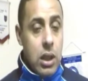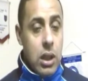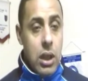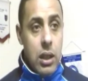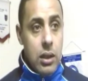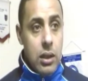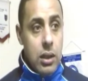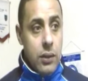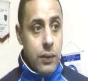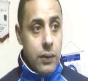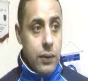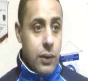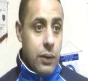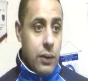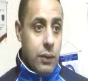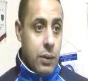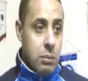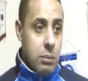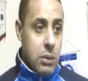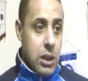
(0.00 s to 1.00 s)
and
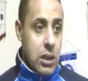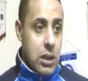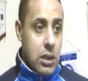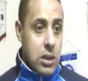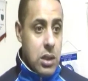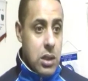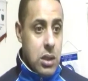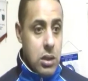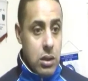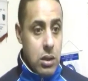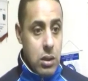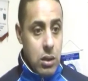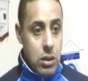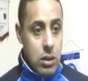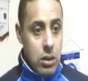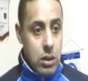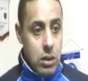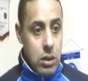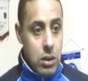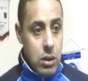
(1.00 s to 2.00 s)
if it means,
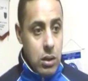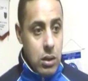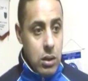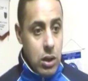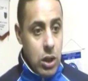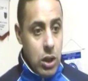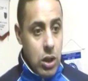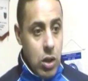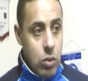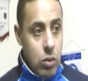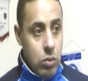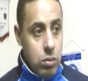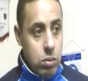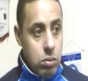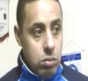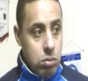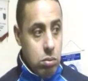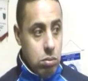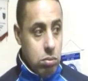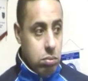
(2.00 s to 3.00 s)
you know,